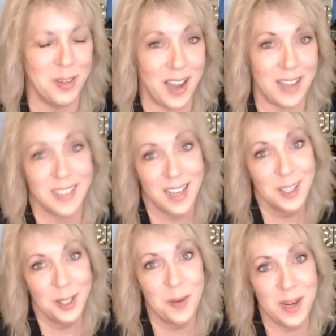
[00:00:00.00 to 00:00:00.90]
You guys,
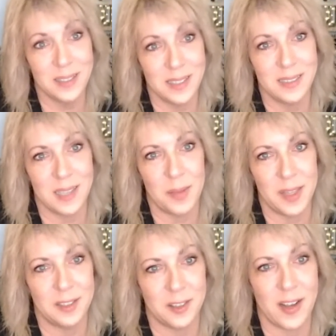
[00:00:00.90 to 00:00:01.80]
you want to see some of
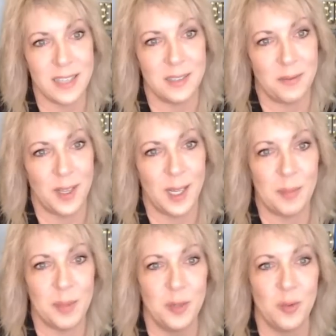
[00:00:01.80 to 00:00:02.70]
these crazy
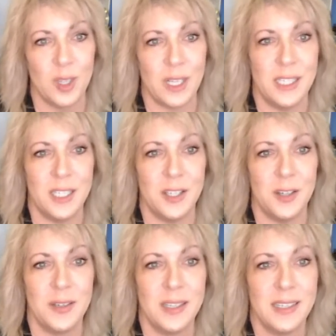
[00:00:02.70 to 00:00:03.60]
flips. You really do.